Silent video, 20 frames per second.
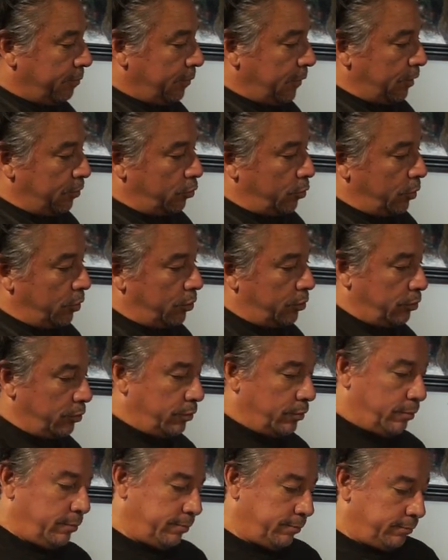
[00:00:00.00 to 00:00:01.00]
This one too.
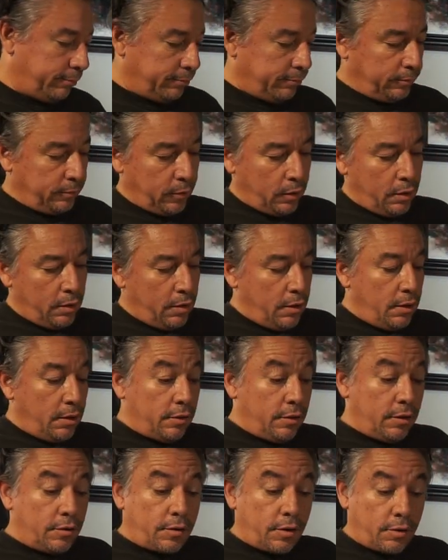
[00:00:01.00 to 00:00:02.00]

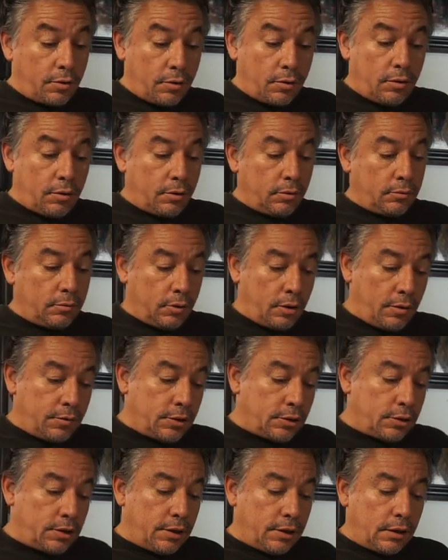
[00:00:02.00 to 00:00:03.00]
These are all
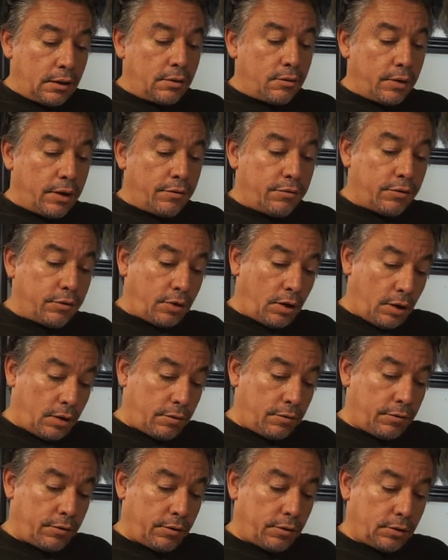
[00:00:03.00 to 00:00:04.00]
obviously great
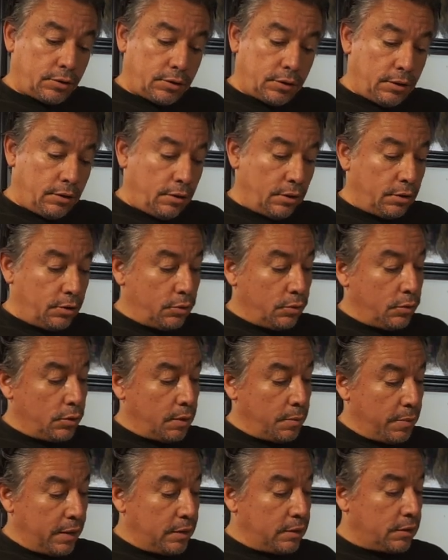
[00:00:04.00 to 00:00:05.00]
photographers and they do an
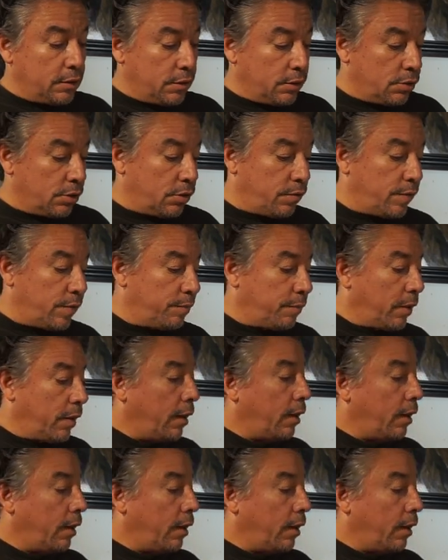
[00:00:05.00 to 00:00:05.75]
amazing job at